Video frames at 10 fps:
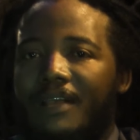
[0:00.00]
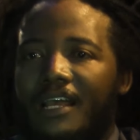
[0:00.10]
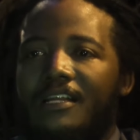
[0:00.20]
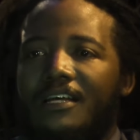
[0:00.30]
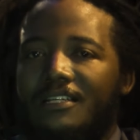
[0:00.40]

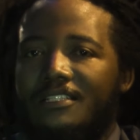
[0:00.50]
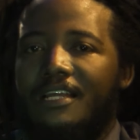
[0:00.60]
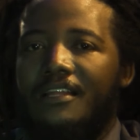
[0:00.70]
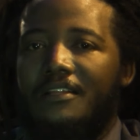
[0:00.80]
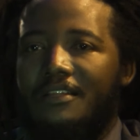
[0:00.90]
kind of
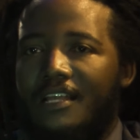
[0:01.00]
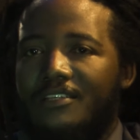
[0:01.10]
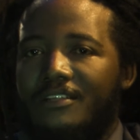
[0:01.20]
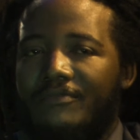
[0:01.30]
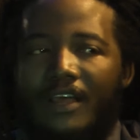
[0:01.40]
understand that
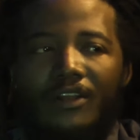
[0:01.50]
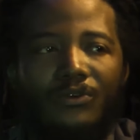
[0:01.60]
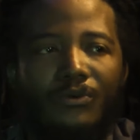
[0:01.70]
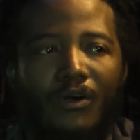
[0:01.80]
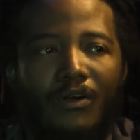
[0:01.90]
that's the
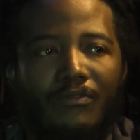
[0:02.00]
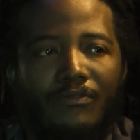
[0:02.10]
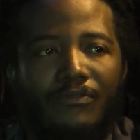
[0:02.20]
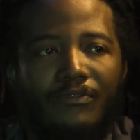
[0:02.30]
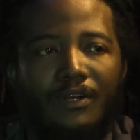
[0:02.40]
value of,
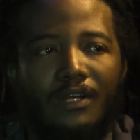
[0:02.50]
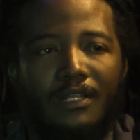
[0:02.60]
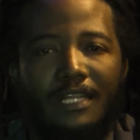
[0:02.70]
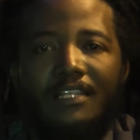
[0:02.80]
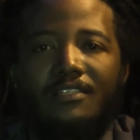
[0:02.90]

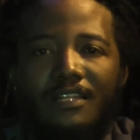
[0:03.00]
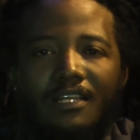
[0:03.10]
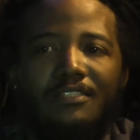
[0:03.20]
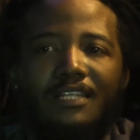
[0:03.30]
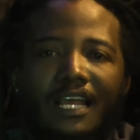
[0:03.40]
that's
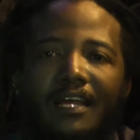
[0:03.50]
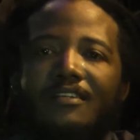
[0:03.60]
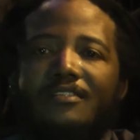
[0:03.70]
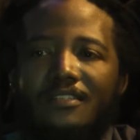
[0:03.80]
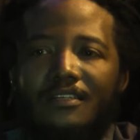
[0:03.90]
the
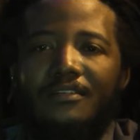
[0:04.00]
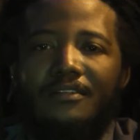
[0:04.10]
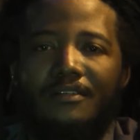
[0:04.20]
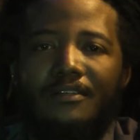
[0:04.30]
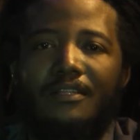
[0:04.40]
currency,
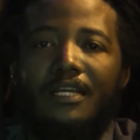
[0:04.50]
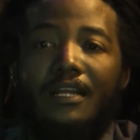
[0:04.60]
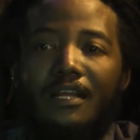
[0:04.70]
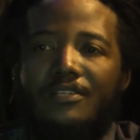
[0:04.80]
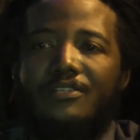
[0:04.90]
the
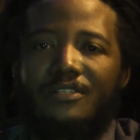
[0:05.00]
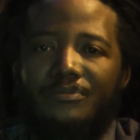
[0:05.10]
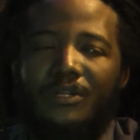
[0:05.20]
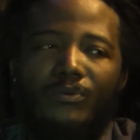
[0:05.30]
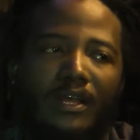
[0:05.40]

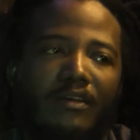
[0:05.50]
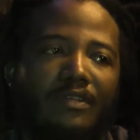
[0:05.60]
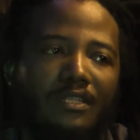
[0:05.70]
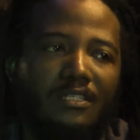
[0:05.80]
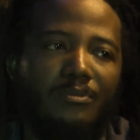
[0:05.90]
relationships that we have
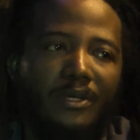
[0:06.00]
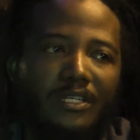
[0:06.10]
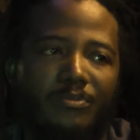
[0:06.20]
in this space.